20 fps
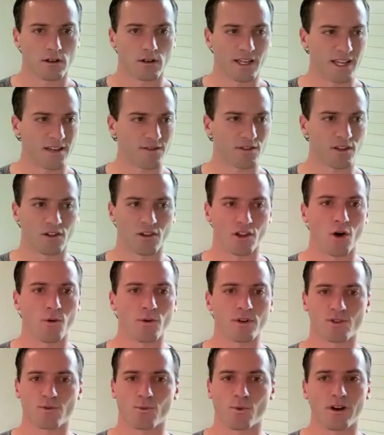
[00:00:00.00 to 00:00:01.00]
Like even the
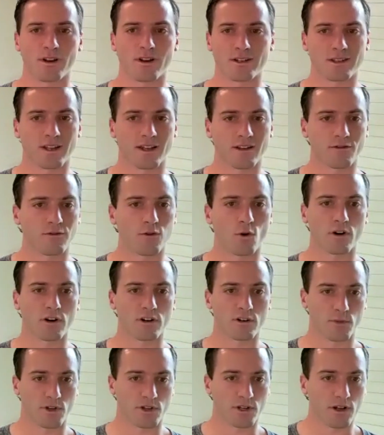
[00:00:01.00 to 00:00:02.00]
lowest one is like
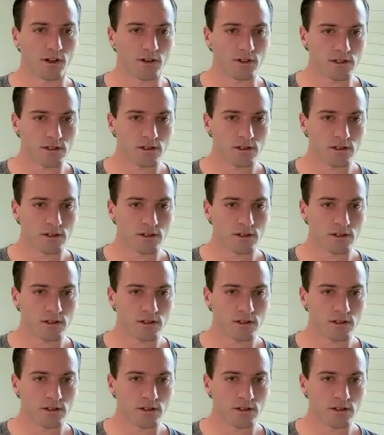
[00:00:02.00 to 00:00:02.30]
$400 million,